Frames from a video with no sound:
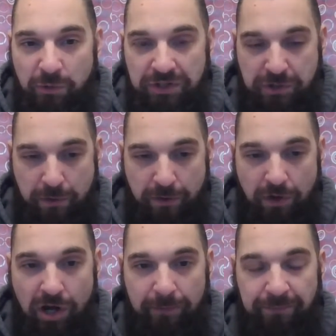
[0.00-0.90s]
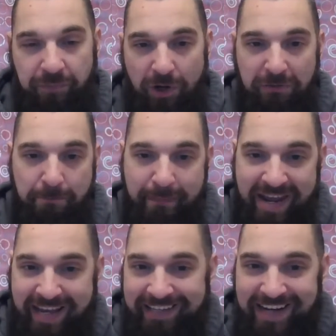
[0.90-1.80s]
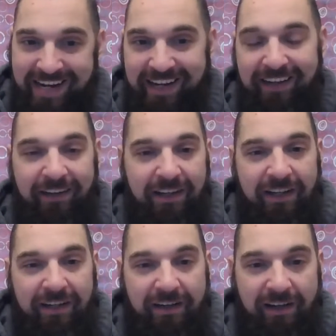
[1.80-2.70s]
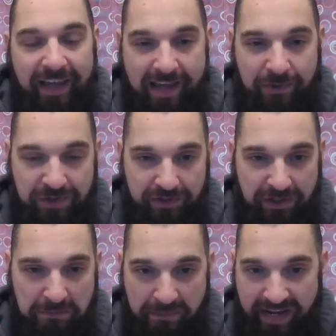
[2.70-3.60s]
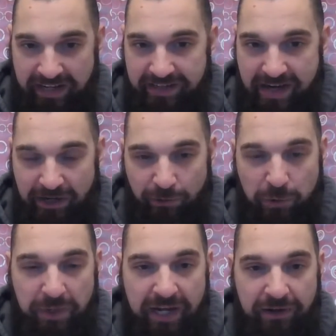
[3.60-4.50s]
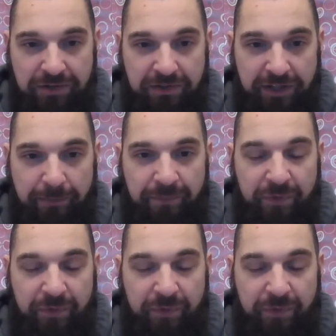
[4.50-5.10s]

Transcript: What's your thought on mandating counseling, mandating group counseling?